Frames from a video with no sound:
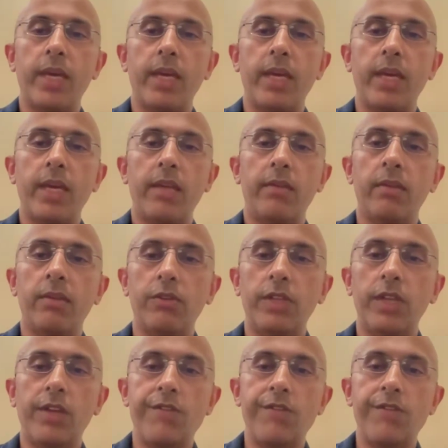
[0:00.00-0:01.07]
we do
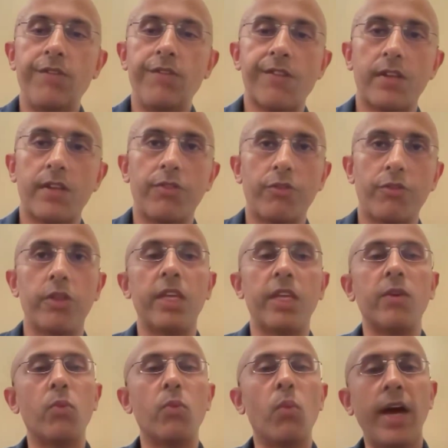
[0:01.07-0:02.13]
the injection through
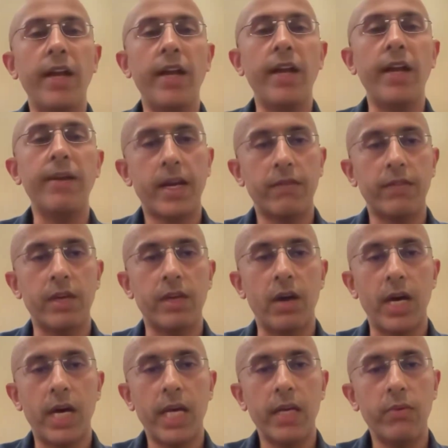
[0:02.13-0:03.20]
the white part of the
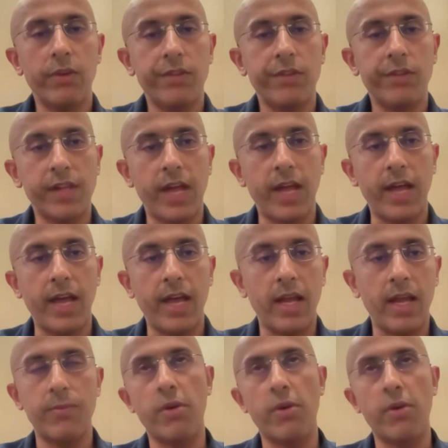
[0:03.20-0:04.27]
eye, which
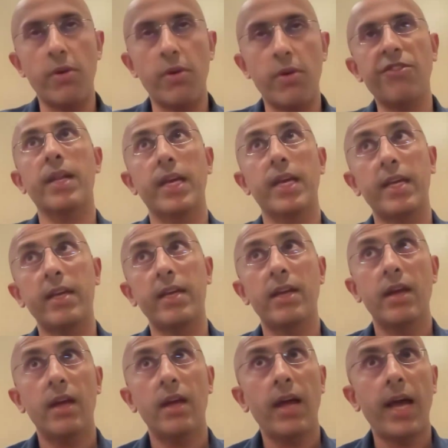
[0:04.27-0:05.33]
and approximately
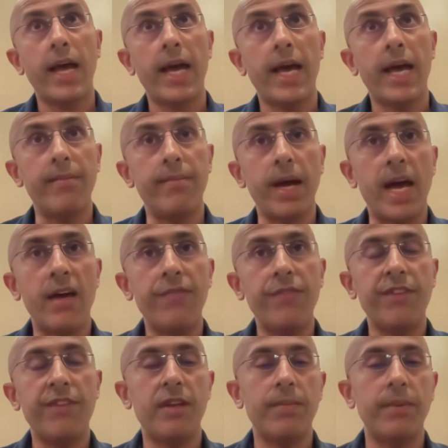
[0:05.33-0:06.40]
half
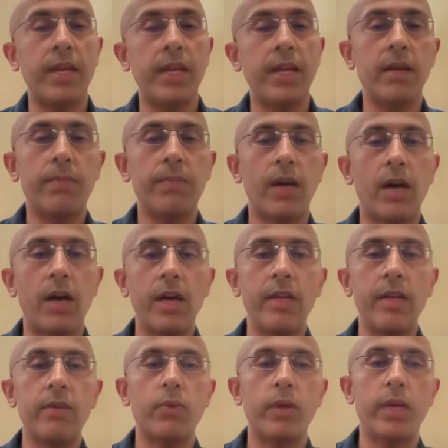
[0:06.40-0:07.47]
a centimeter
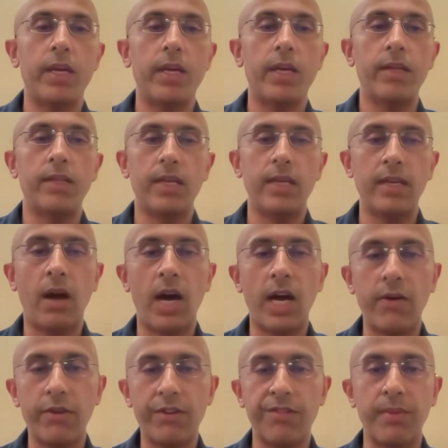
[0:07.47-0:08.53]
behind where the
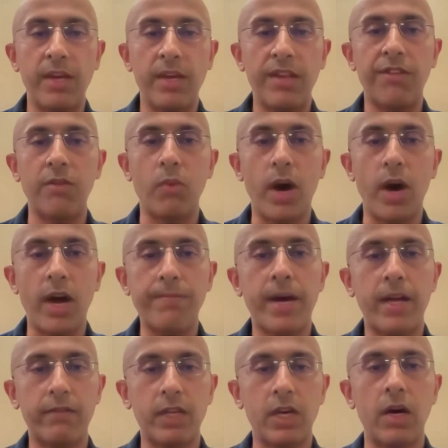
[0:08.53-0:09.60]
iris meets the white
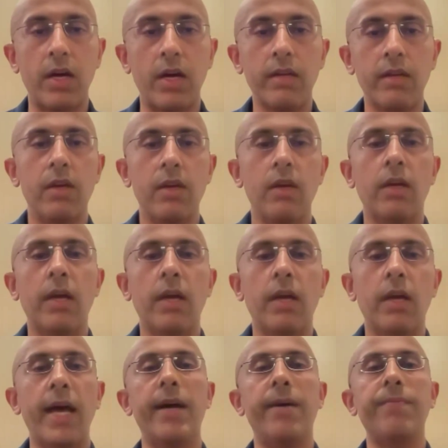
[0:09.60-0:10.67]
part of the eye,
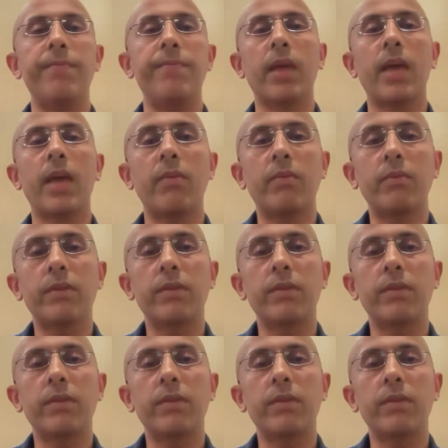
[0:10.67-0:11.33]
and